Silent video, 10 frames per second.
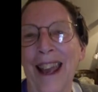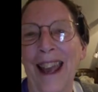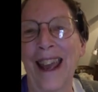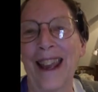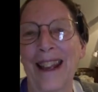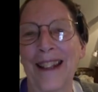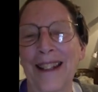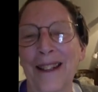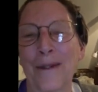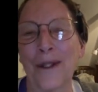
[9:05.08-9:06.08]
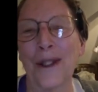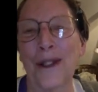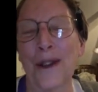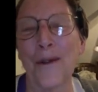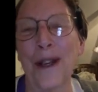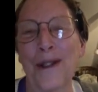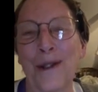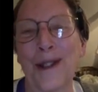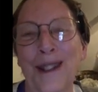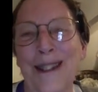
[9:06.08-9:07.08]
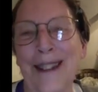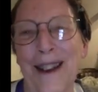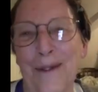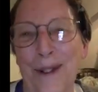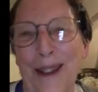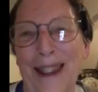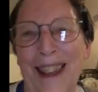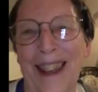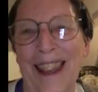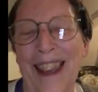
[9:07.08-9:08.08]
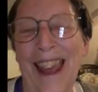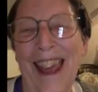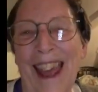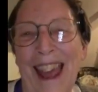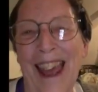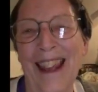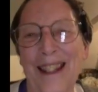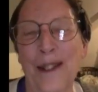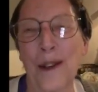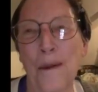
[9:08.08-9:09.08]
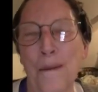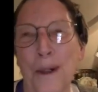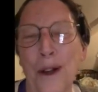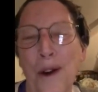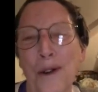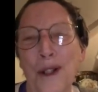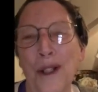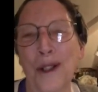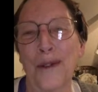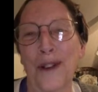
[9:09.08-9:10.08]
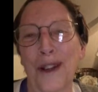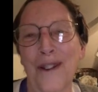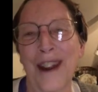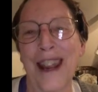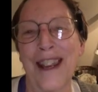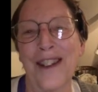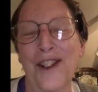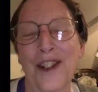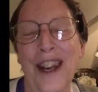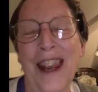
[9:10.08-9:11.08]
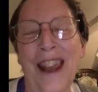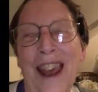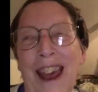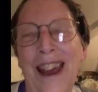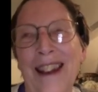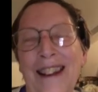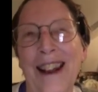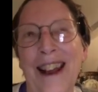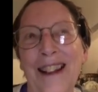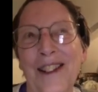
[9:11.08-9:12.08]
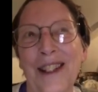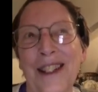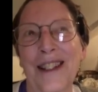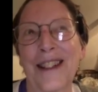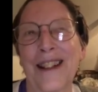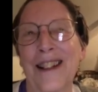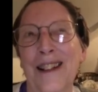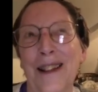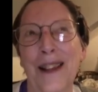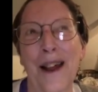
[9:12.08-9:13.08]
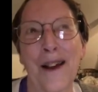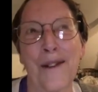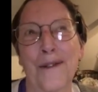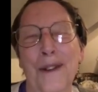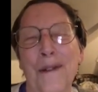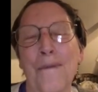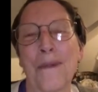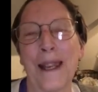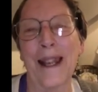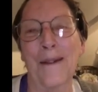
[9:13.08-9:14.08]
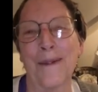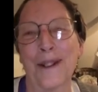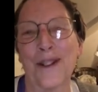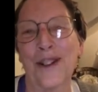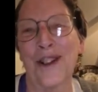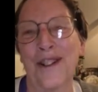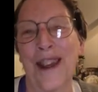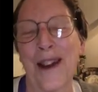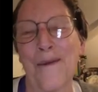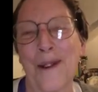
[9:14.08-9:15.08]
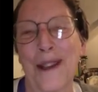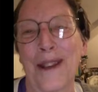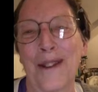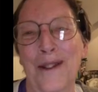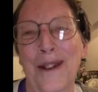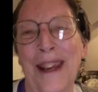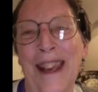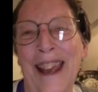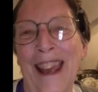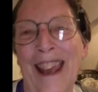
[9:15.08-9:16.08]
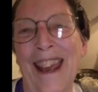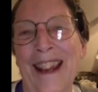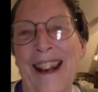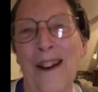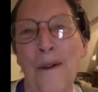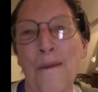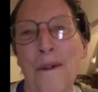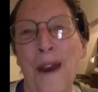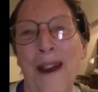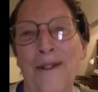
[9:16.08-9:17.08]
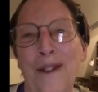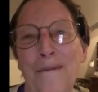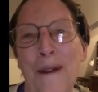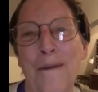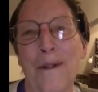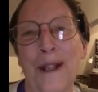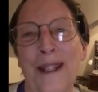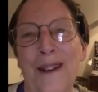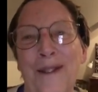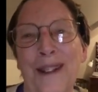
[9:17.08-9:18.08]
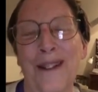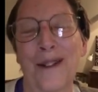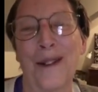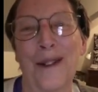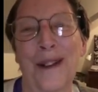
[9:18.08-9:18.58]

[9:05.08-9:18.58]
And you were just so interested in everything and so precocious for your age. And I just loved being able to share that with you. And I hope you have good memories of it too.